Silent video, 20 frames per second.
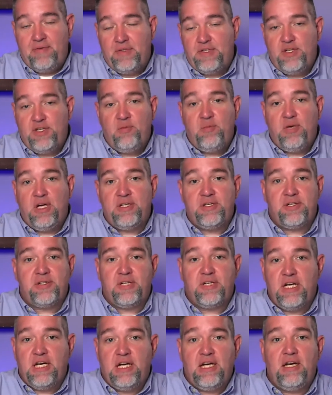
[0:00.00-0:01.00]
too much
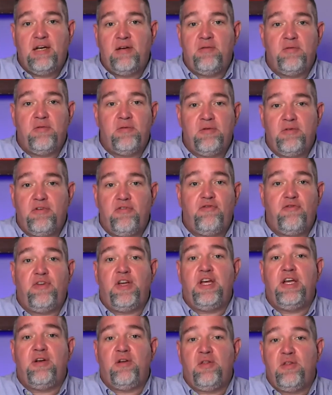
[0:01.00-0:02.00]

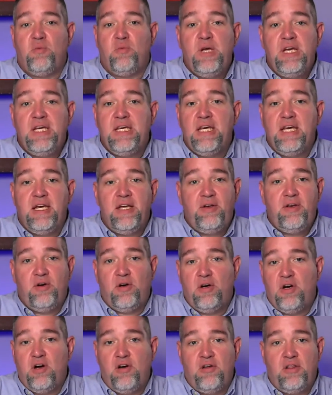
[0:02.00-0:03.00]
fun on the weekend
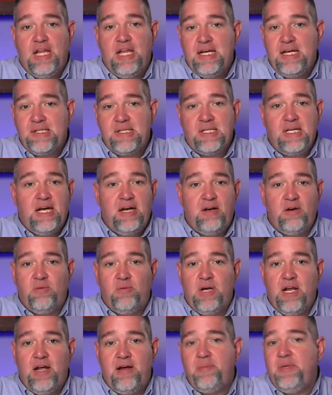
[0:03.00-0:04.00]
or last night or
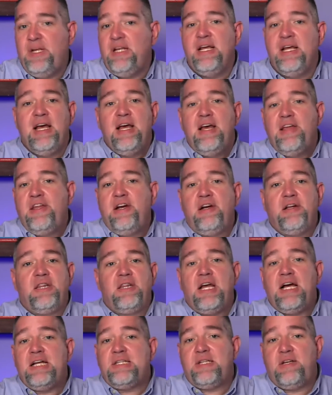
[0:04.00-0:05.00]
whatever. I mean, there are
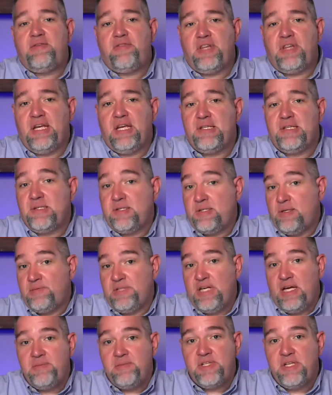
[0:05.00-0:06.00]
lots of different things.
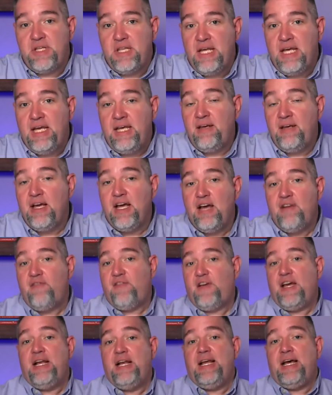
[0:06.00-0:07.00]
Sometimes do they
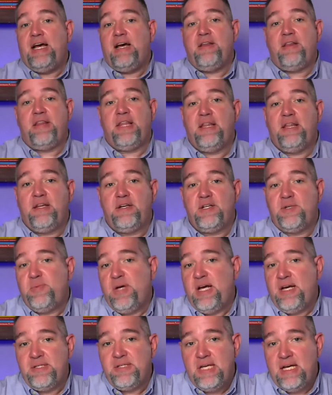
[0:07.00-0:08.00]
find out that their
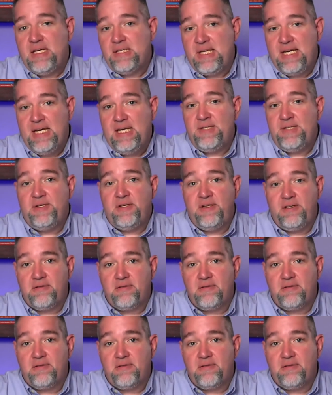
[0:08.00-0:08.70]
spouse has cancer?